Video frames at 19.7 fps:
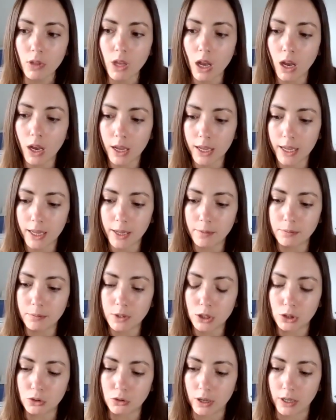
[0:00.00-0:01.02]

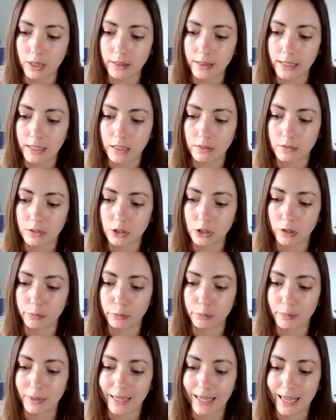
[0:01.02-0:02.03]
just trying to think off the top
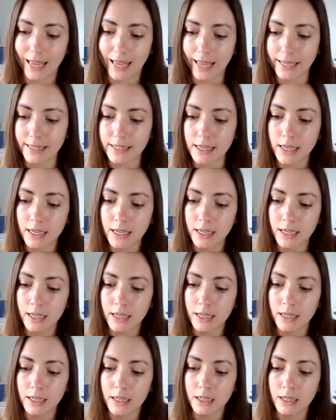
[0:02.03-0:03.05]
of my head,
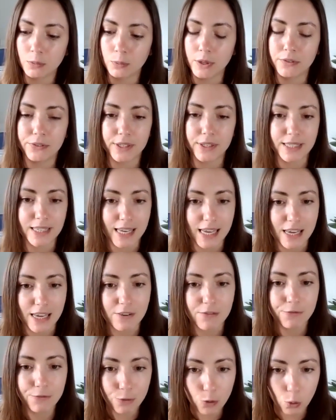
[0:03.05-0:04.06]
with the
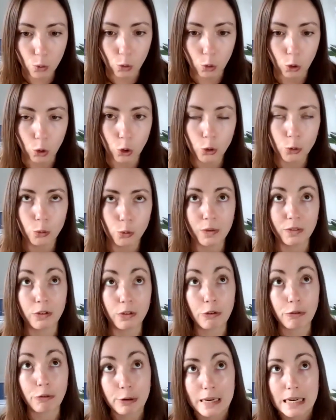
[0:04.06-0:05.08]
T4, with
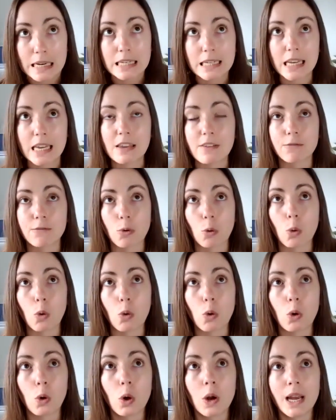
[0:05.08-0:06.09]
the free
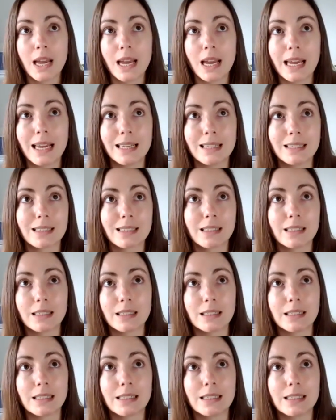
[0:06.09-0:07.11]
T4, it's
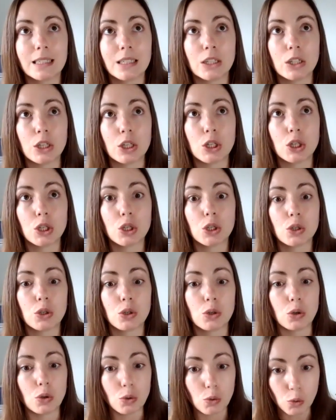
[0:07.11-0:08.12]
considered
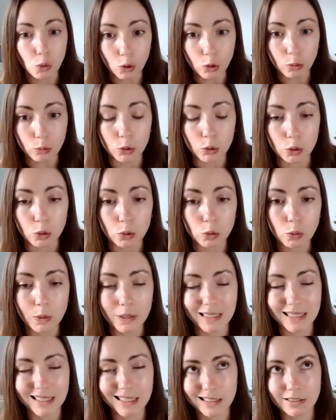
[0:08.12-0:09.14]

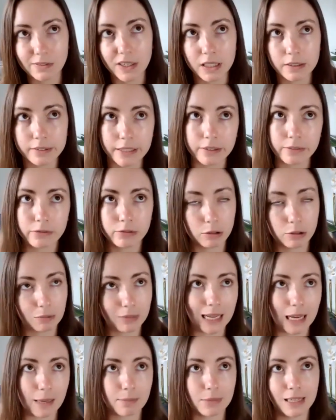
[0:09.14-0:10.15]
normal. It does vary from
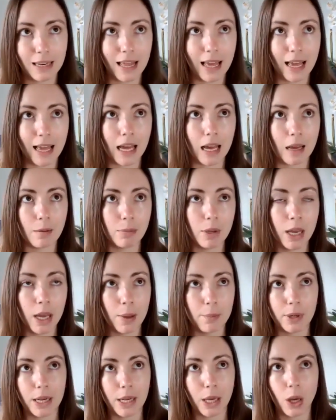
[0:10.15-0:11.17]
lab to lab,
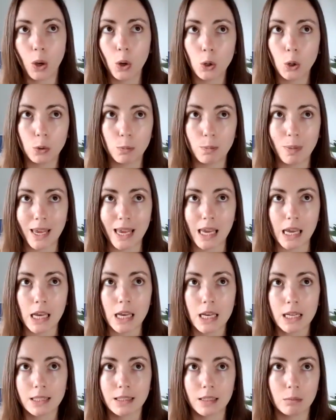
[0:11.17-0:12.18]
but it could be
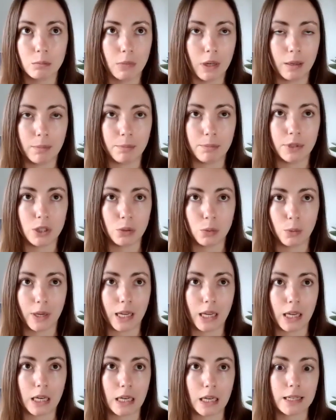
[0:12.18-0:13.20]
somewhere
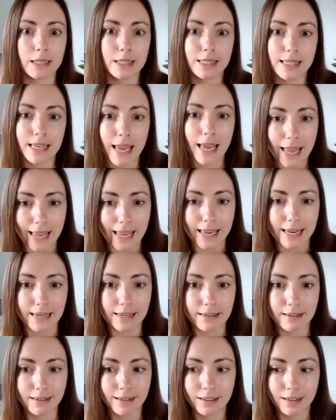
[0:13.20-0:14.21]
between
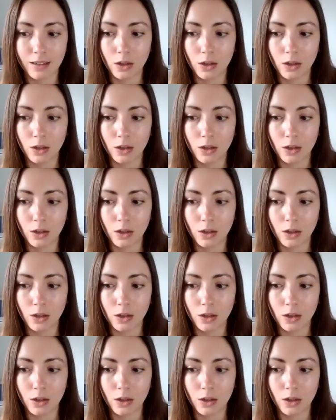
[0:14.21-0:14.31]
10